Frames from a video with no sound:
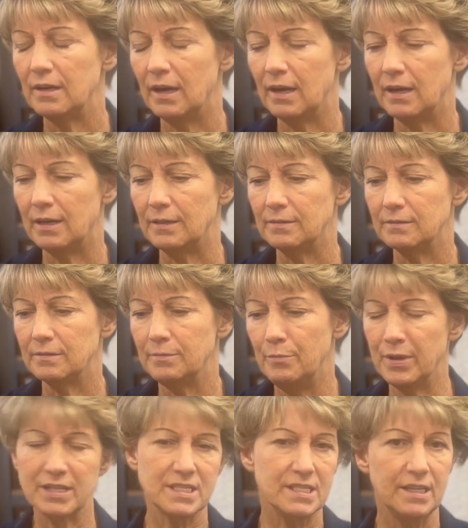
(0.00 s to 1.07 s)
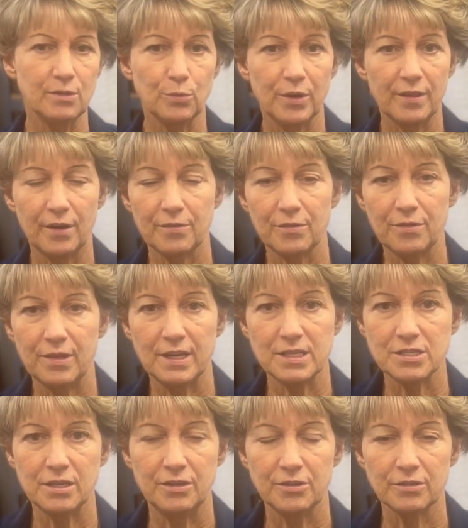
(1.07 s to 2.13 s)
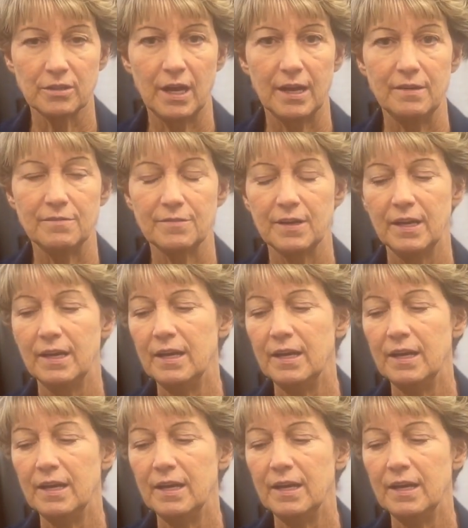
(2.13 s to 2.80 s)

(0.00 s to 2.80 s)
uh, mixed in with other things in your life.